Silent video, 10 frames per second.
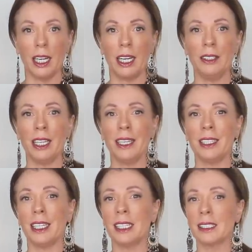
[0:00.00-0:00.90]
And
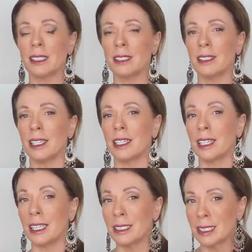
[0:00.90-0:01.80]
that isn't an
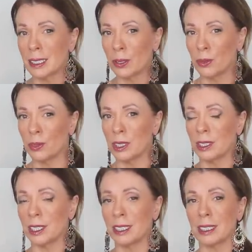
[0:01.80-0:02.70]
insult,
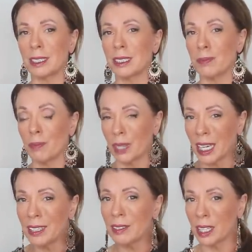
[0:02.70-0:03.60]
and it doesn't
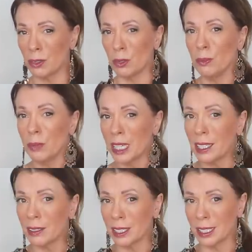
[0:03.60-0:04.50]
mean that you're
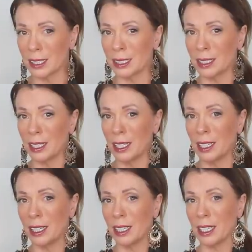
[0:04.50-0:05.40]
meaningless.
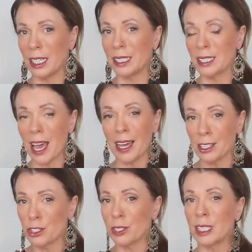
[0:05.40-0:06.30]
It's
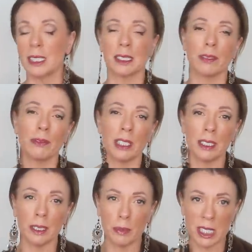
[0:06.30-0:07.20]
actually a severe
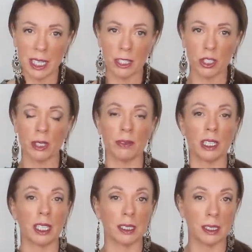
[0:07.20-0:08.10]
limitation of the
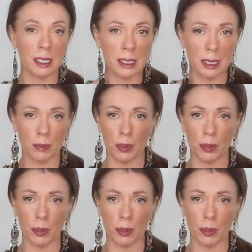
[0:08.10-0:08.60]
narcissistic